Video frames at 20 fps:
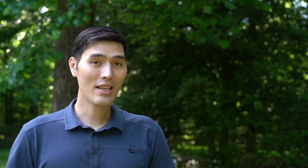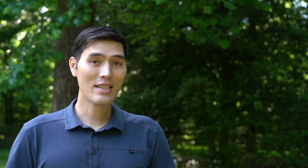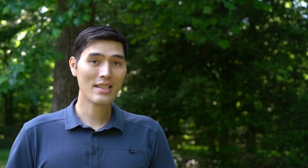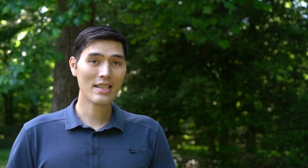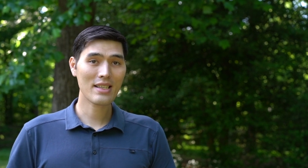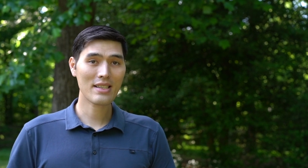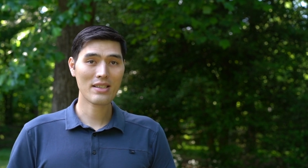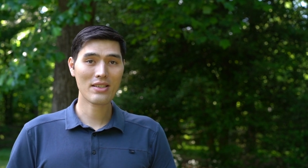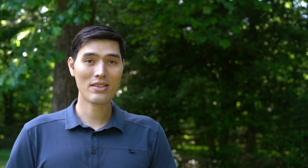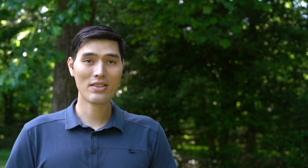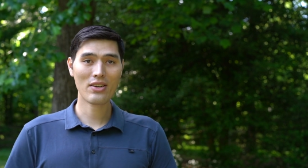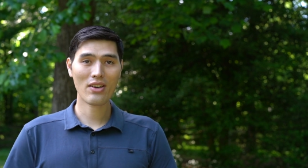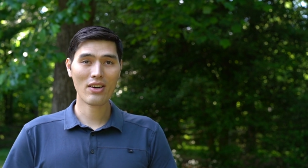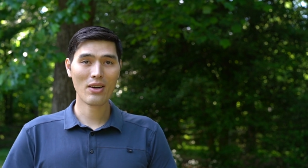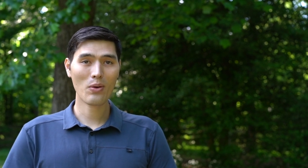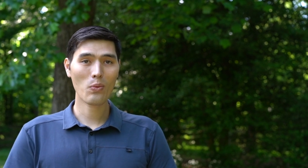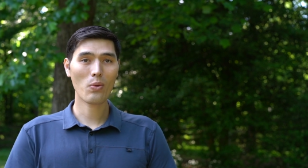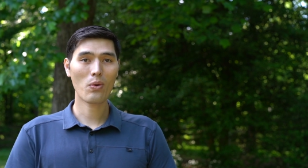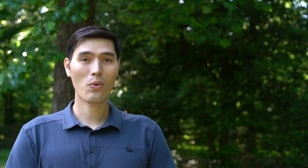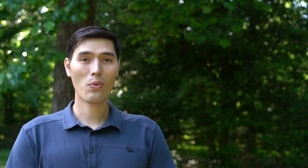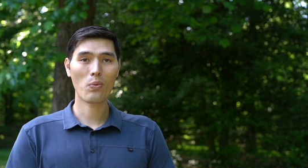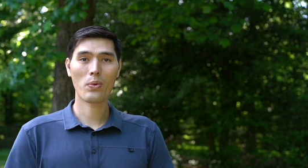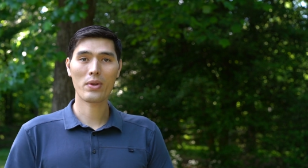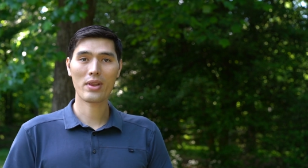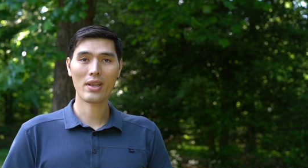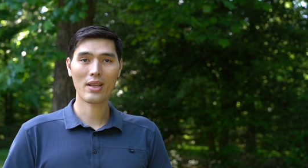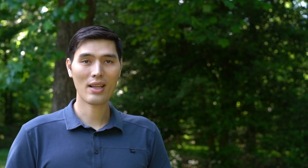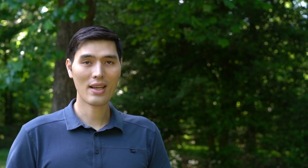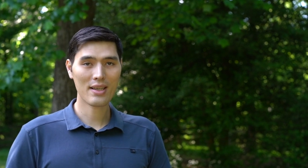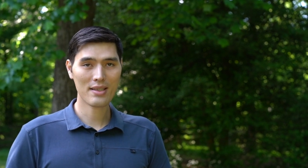seasons are, what
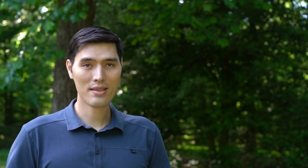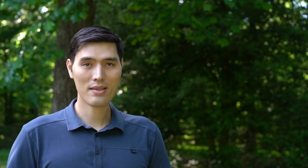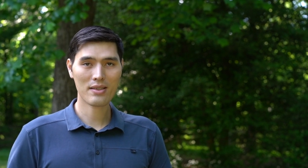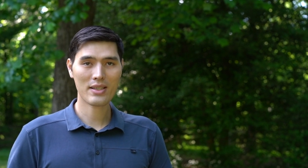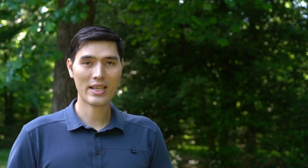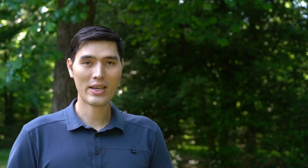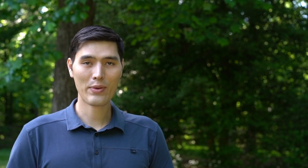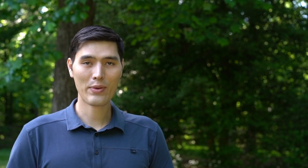the licensing